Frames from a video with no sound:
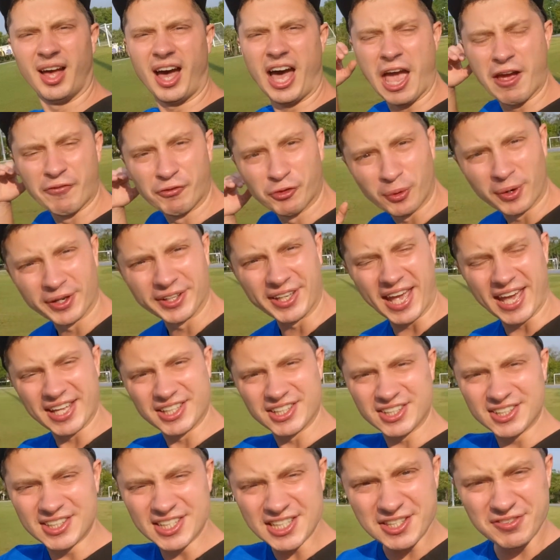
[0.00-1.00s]
Hi everyone,
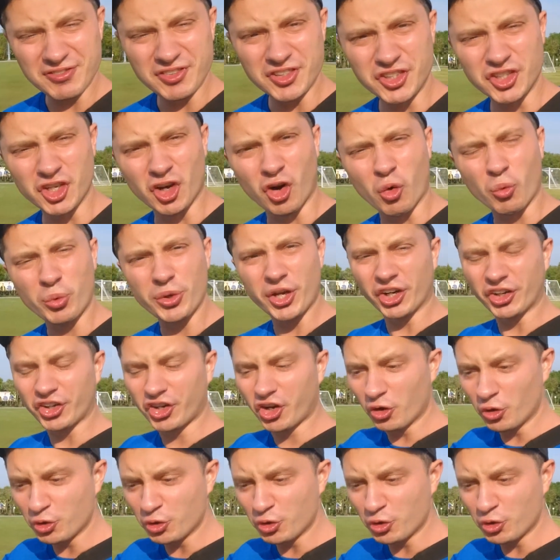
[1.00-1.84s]
and in this video we are